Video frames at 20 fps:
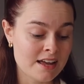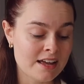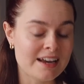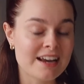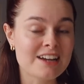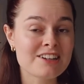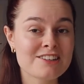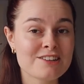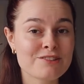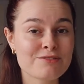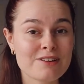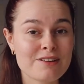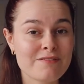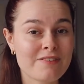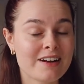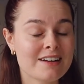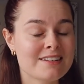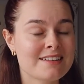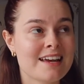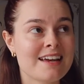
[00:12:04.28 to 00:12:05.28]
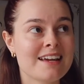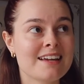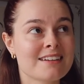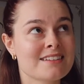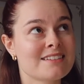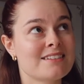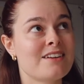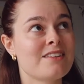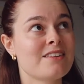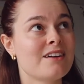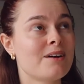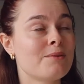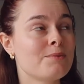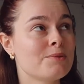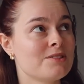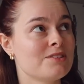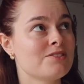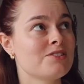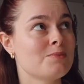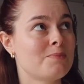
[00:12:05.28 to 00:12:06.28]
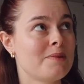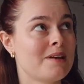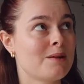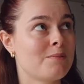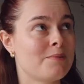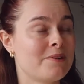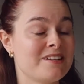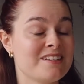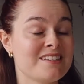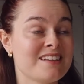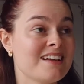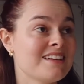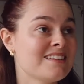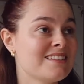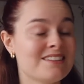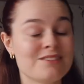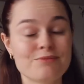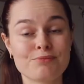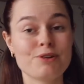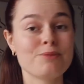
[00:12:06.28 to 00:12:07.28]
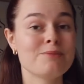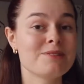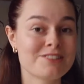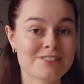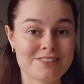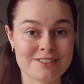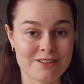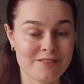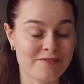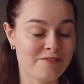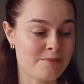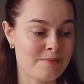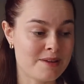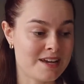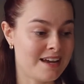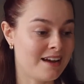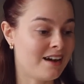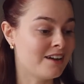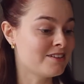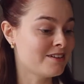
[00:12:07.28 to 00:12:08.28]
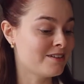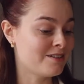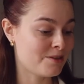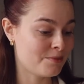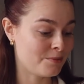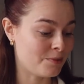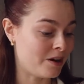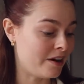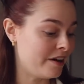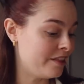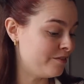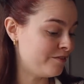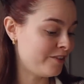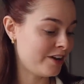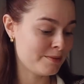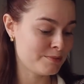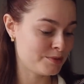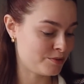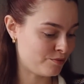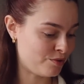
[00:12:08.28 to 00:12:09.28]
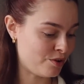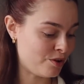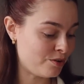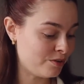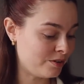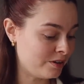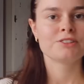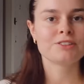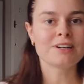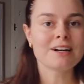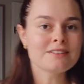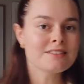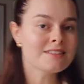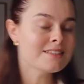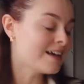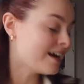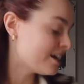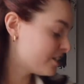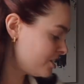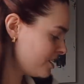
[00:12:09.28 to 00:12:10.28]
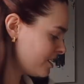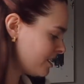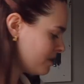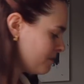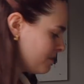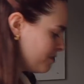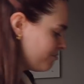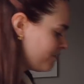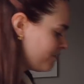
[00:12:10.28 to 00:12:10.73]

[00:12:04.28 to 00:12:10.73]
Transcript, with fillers: And actually it's really validating to know that I wasn't just being a princess. This room is just not for me. I don't know why, the vibes are wrong. Trousers are actually gonna be